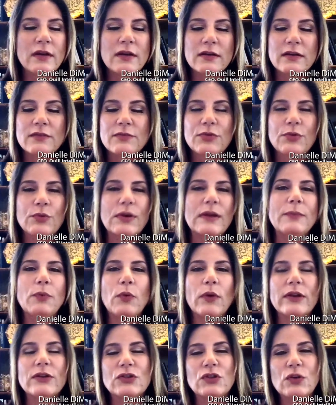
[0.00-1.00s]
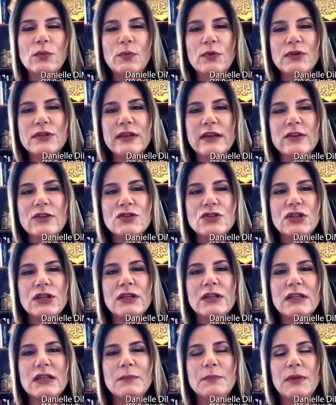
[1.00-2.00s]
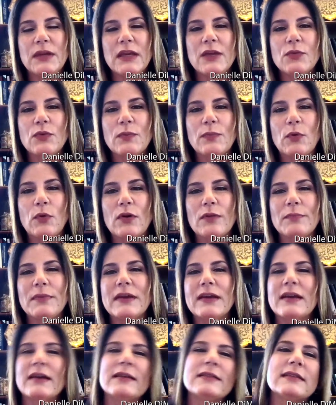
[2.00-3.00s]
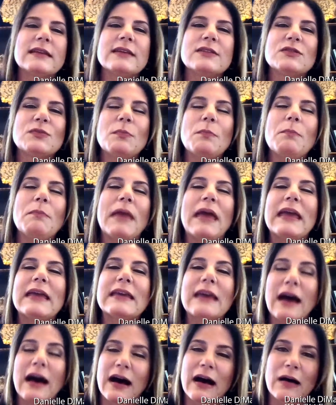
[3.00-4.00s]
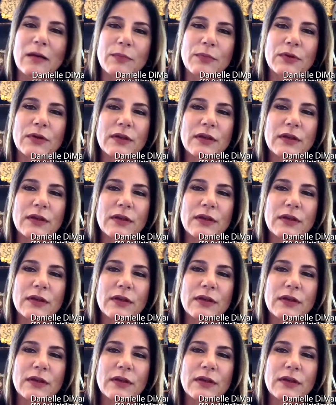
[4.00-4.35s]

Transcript: 3.2% GDP report because it's makeup.